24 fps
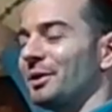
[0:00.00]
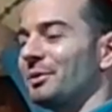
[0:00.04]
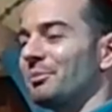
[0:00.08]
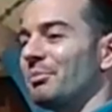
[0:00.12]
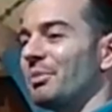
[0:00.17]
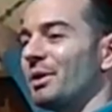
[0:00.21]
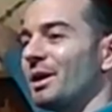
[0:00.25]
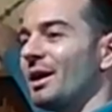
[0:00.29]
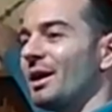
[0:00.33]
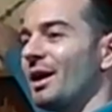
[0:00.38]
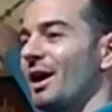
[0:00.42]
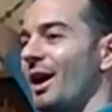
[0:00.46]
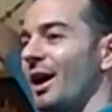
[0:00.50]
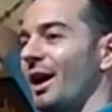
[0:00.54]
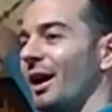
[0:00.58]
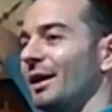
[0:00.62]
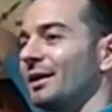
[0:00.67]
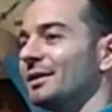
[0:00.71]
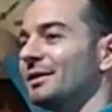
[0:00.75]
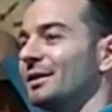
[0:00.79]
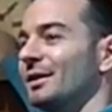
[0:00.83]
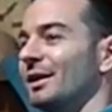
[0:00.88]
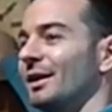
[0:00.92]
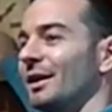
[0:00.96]
and
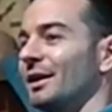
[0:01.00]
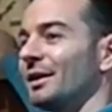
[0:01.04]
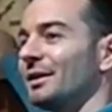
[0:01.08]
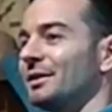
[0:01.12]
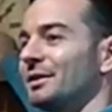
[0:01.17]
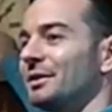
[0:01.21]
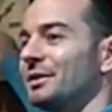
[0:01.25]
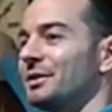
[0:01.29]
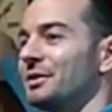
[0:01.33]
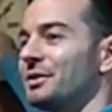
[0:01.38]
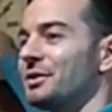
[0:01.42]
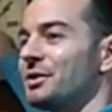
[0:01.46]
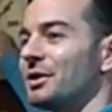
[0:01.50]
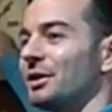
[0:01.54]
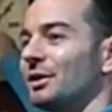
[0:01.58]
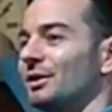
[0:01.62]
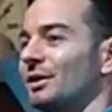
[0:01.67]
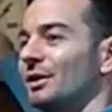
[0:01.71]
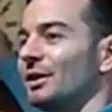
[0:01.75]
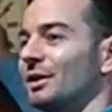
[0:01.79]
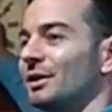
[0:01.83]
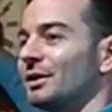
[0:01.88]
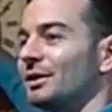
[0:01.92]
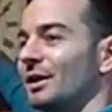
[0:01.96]
behind the lady is
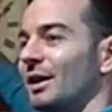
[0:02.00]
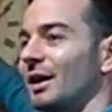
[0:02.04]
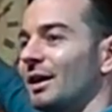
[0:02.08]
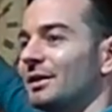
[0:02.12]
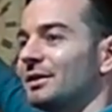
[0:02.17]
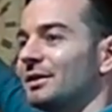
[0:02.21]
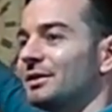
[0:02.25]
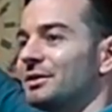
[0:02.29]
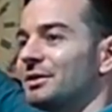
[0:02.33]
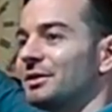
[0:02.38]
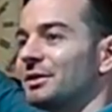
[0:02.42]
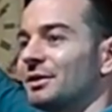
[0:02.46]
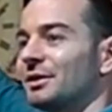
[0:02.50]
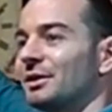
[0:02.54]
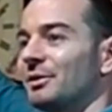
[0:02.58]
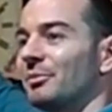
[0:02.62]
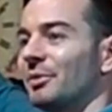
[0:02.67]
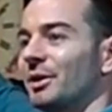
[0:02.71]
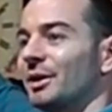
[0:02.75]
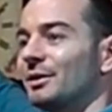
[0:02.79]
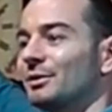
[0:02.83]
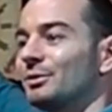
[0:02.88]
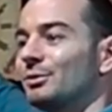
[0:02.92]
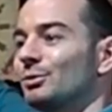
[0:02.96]
gently encouraging the
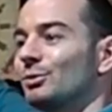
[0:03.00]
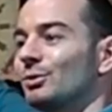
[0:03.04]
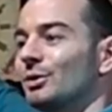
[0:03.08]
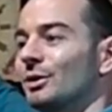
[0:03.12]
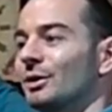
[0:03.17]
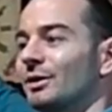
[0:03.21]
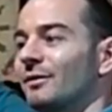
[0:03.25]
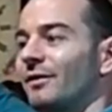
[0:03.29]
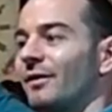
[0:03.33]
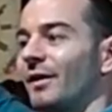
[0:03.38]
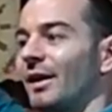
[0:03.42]
man to work